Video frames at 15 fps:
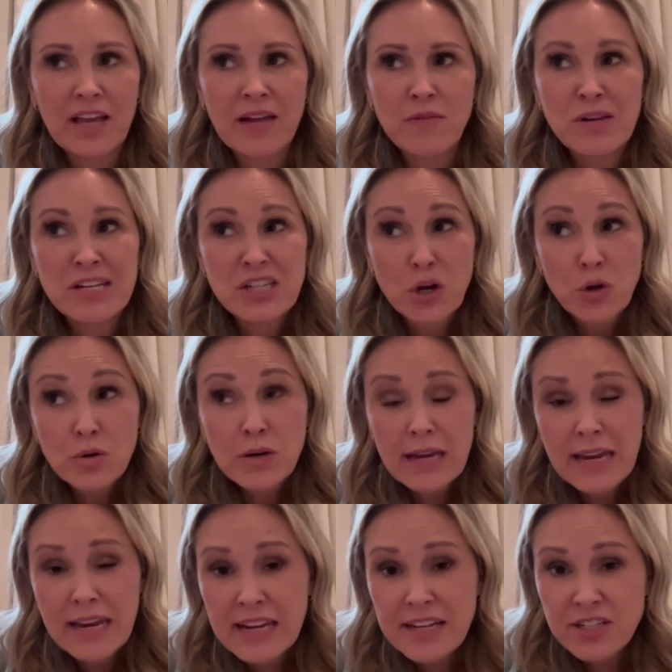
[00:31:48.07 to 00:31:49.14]
And we don't
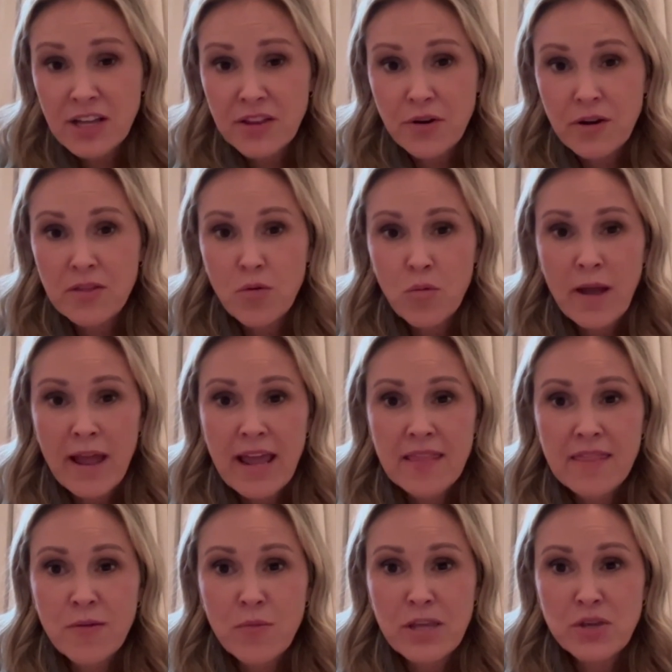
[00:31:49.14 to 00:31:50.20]
need each other in the way
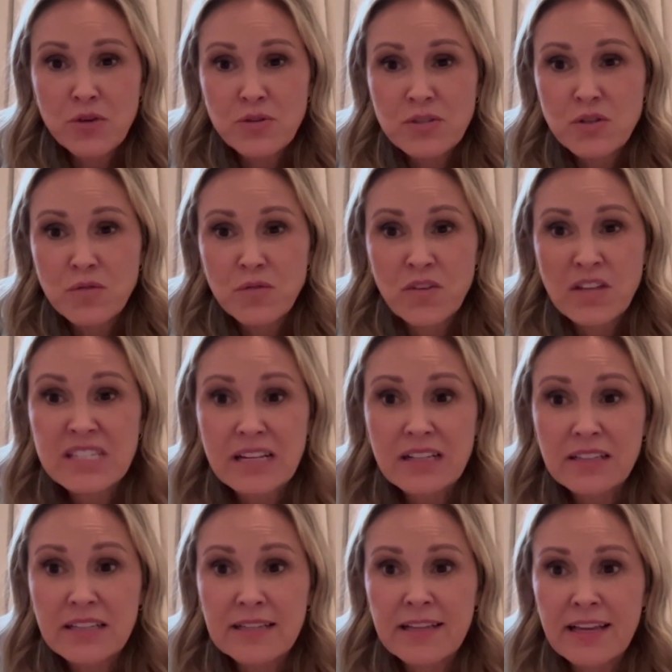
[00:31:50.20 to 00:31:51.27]
that we used to physically.